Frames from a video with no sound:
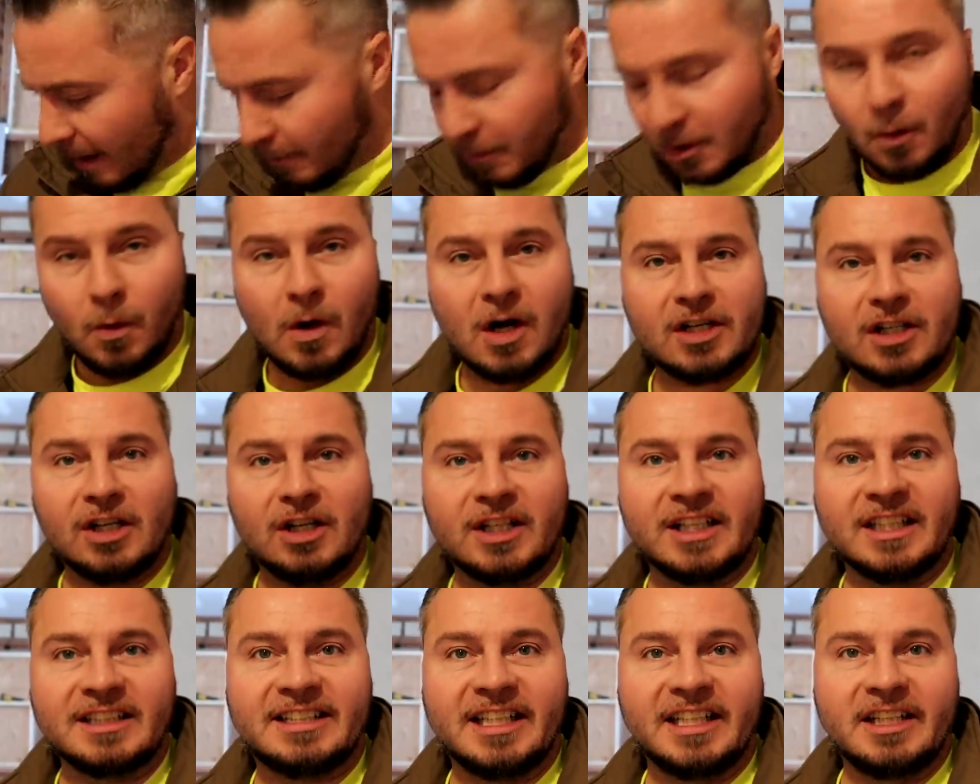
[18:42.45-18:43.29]
I'm gonna work
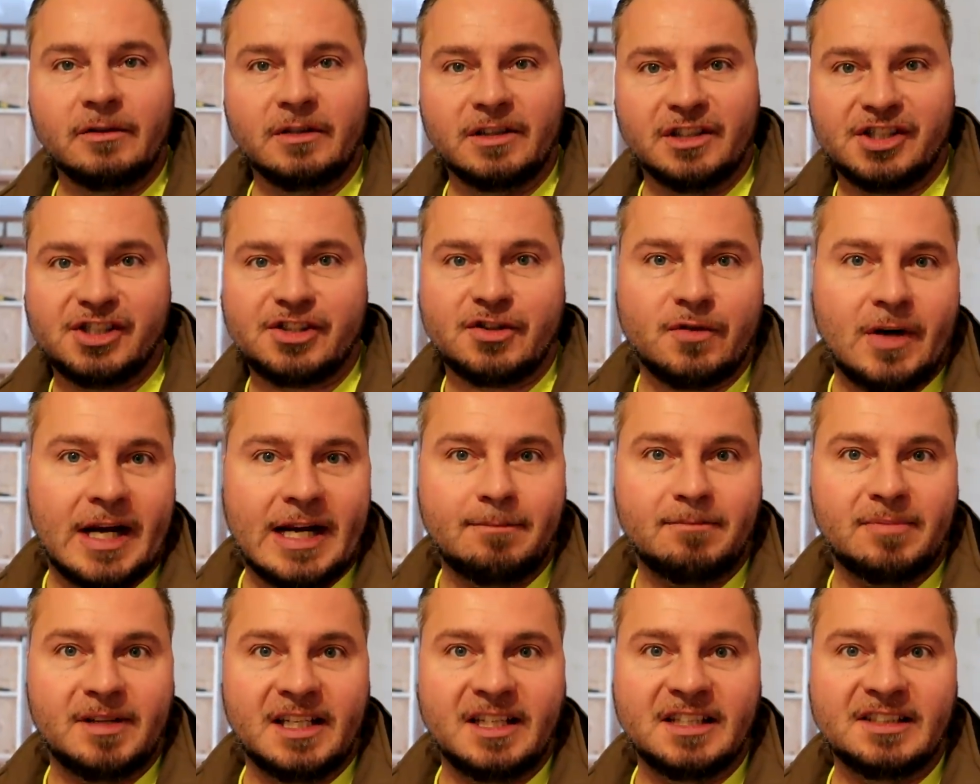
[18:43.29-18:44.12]
on continuing to
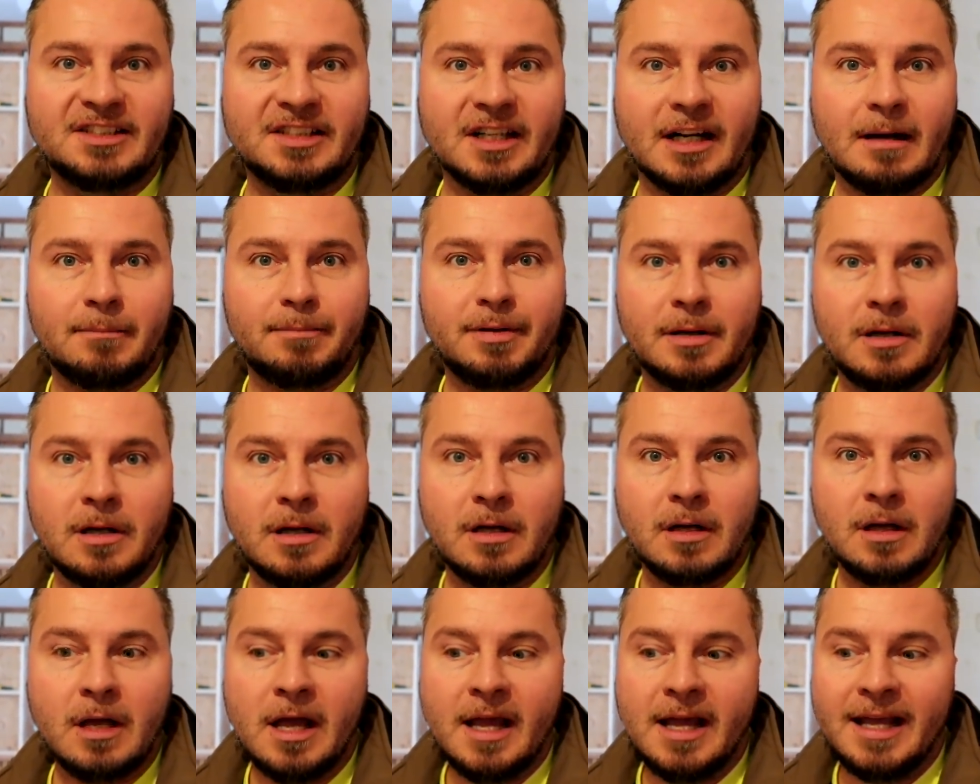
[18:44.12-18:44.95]
scrape these up
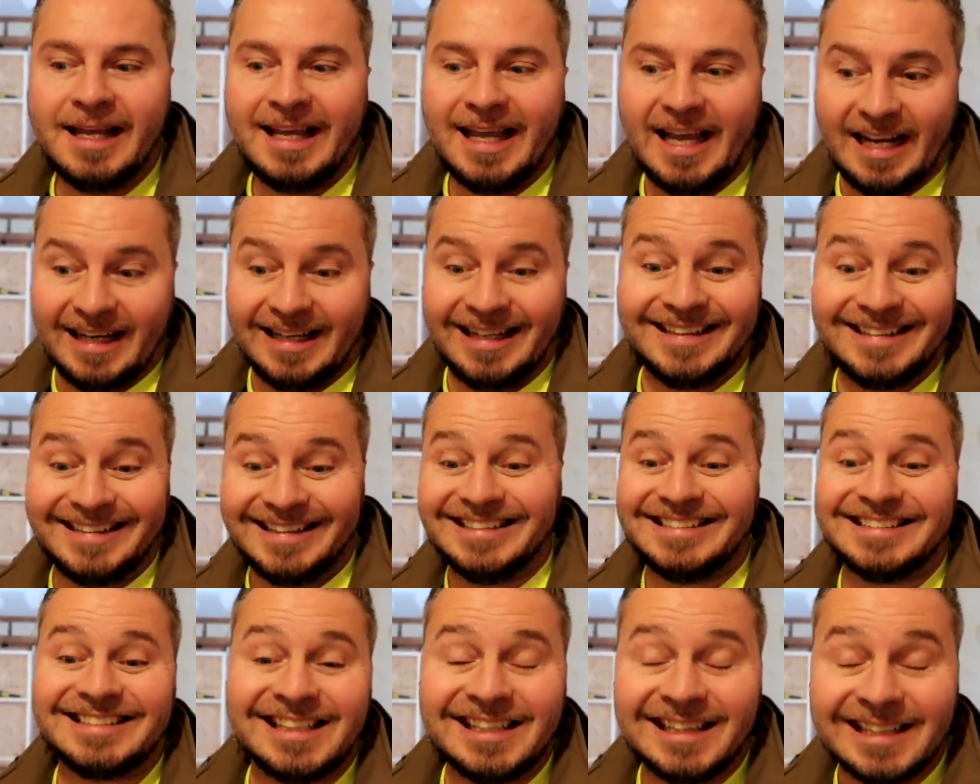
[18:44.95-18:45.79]
and get
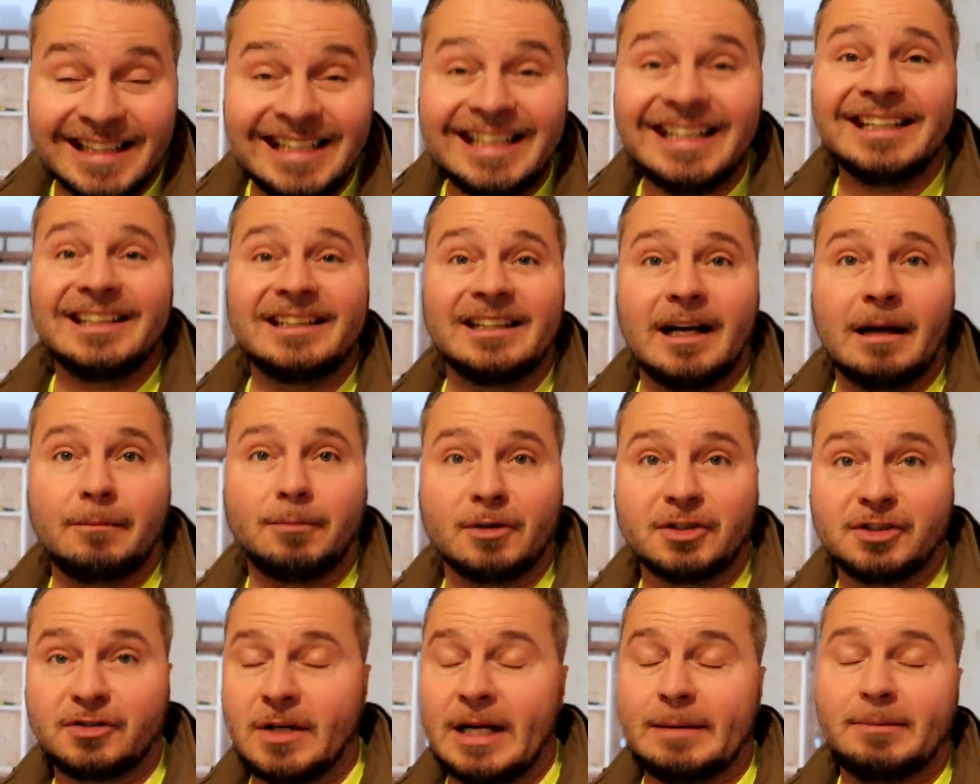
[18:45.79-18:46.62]
these cleaned
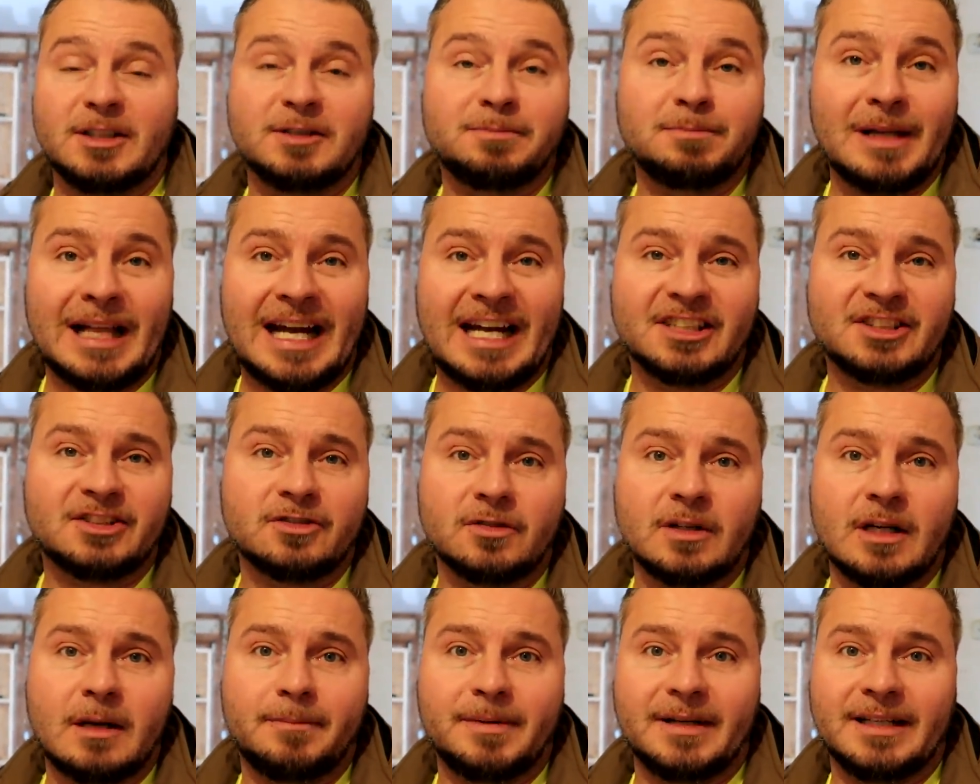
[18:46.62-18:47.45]
up, or scrape this
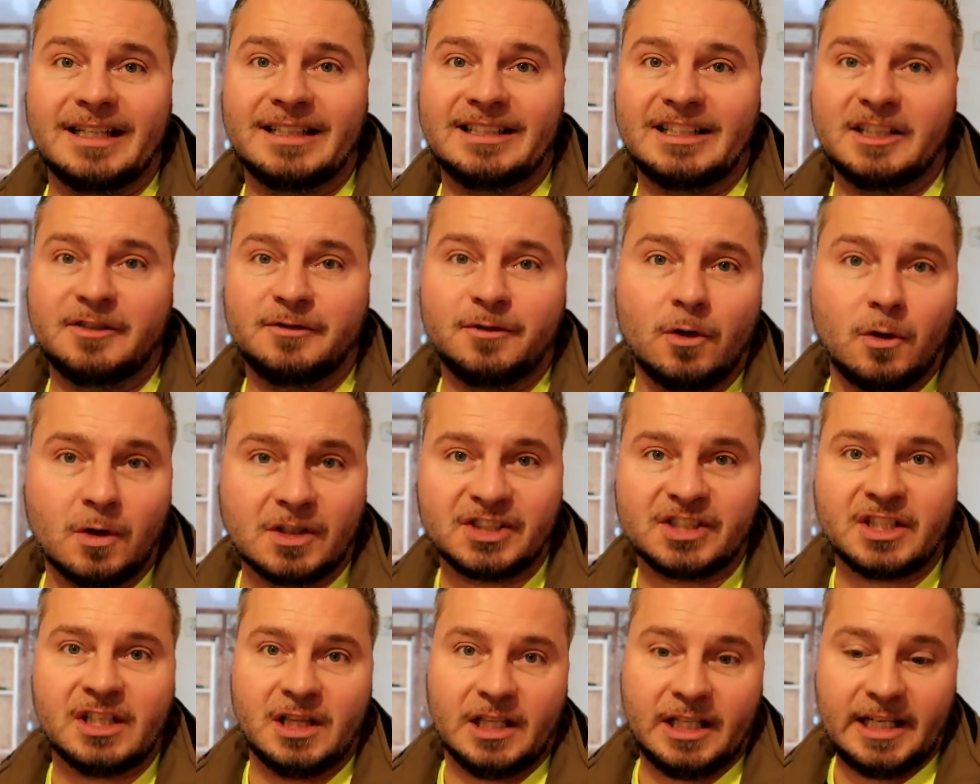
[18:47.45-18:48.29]
plaster up and get these
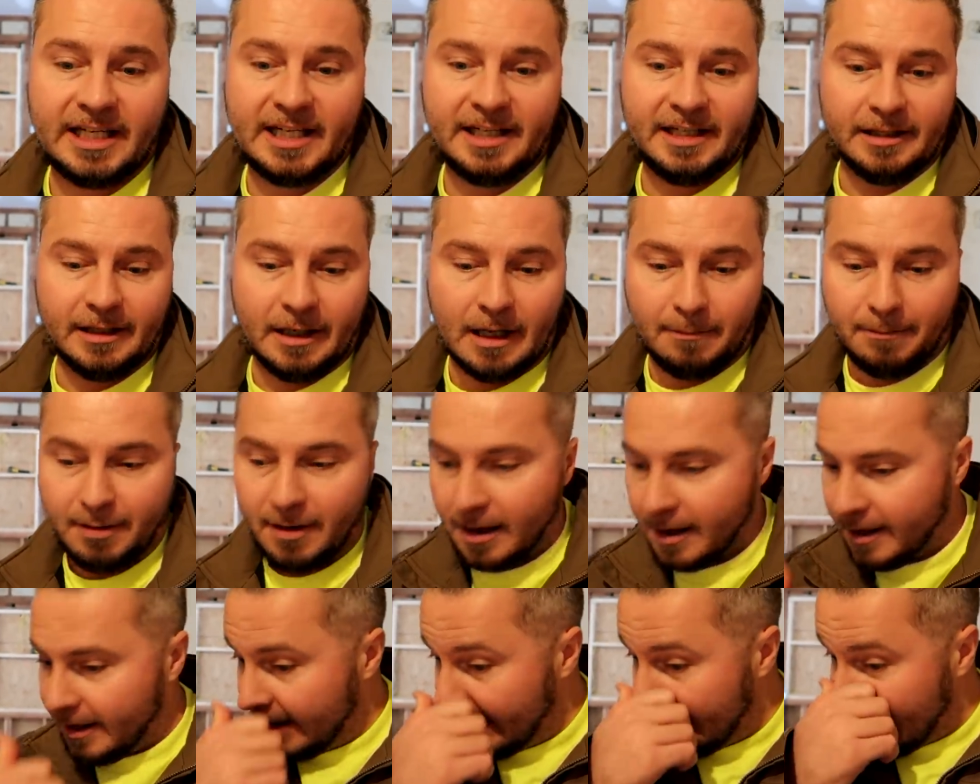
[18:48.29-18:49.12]
floors cleaned
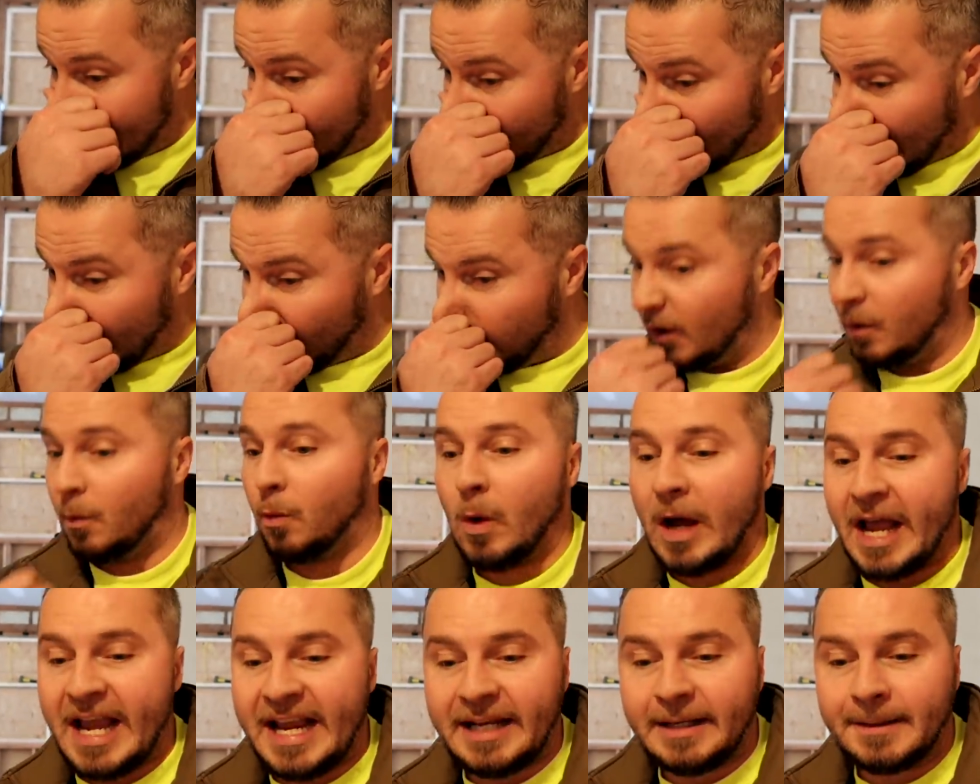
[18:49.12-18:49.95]
up while we
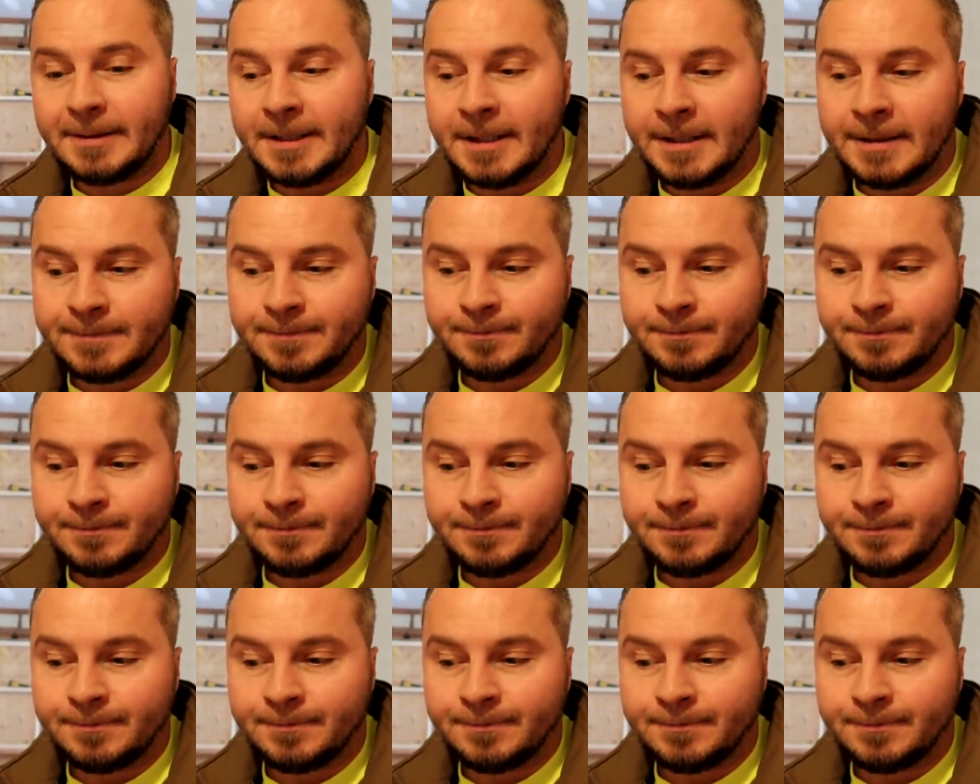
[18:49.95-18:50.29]
wait